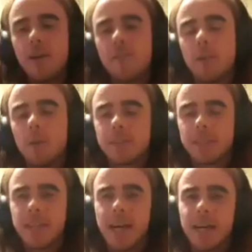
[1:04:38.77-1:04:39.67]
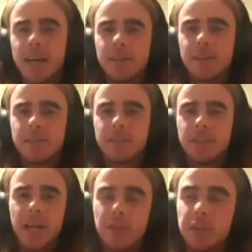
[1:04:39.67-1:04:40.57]
Flew into Tarn
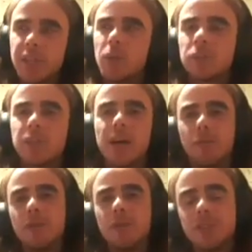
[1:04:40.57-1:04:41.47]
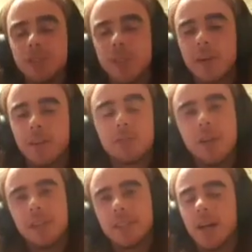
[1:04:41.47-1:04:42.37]
Ridge Hut, or Tarn Fridge as it's known. It's
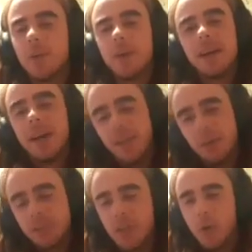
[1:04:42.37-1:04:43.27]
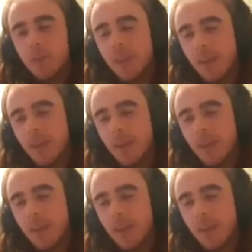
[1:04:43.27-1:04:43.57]
freezing cold, and there was snow in there.